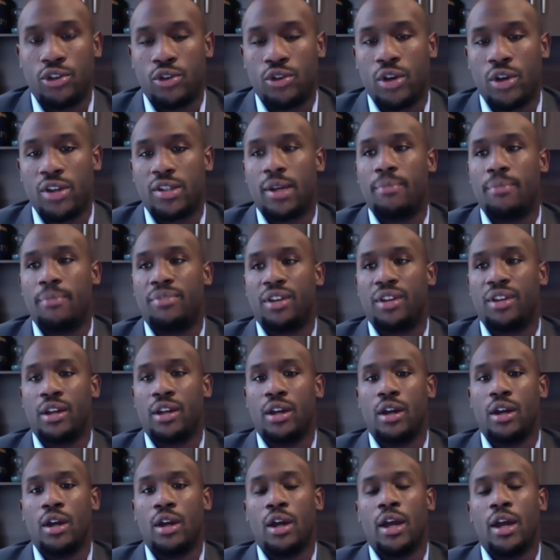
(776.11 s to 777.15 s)
something,
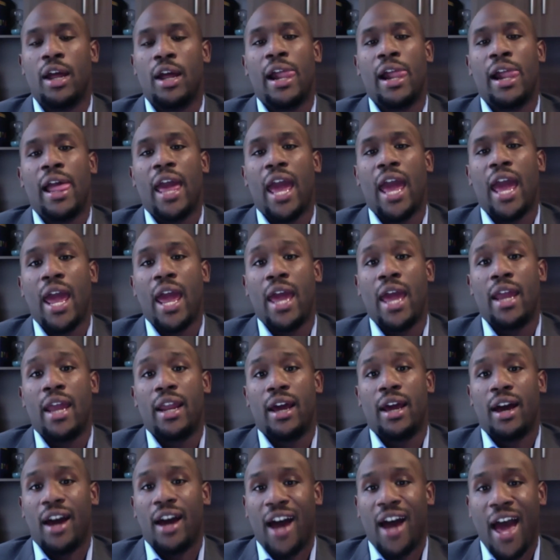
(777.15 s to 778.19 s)
and
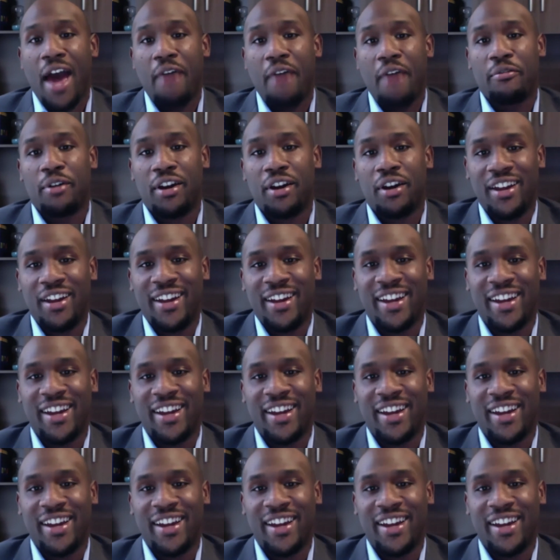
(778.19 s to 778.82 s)
I have a